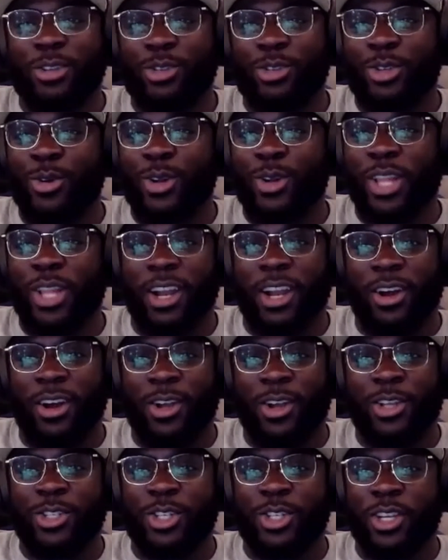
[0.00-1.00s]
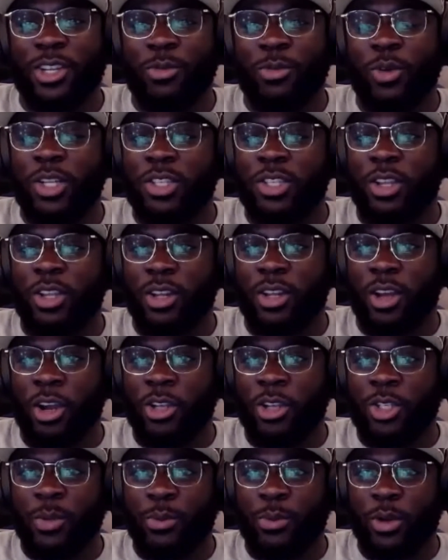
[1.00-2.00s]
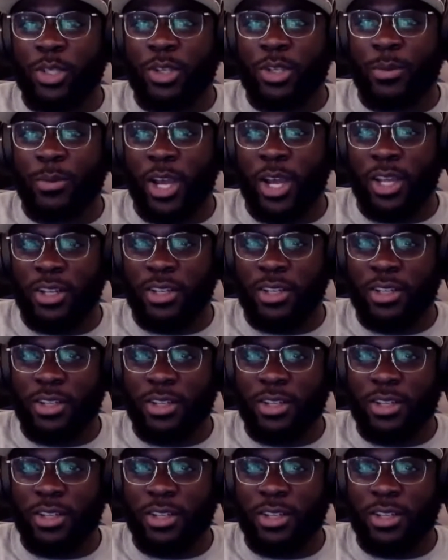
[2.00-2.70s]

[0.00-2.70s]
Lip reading: scored like 100. What is it? 100 points combined?